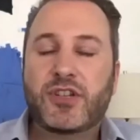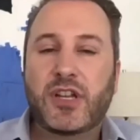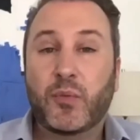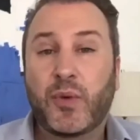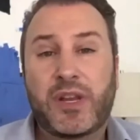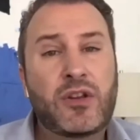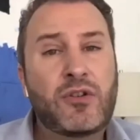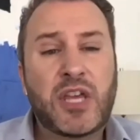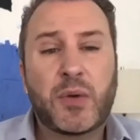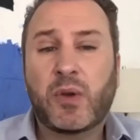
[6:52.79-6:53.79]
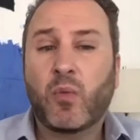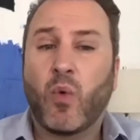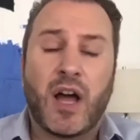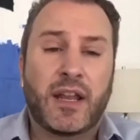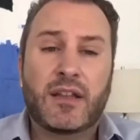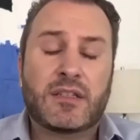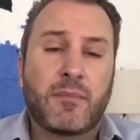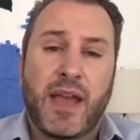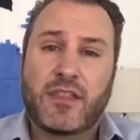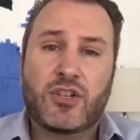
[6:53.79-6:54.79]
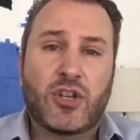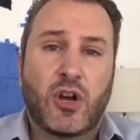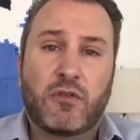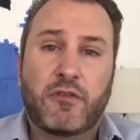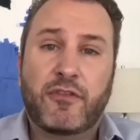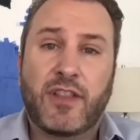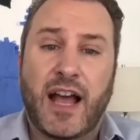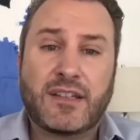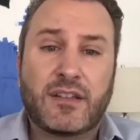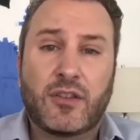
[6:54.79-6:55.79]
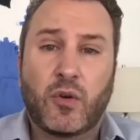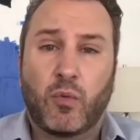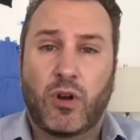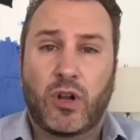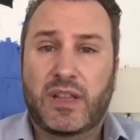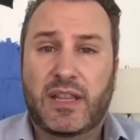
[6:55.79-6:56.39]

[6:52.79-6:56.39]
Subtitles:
has said the writer's room discussed this scene at length and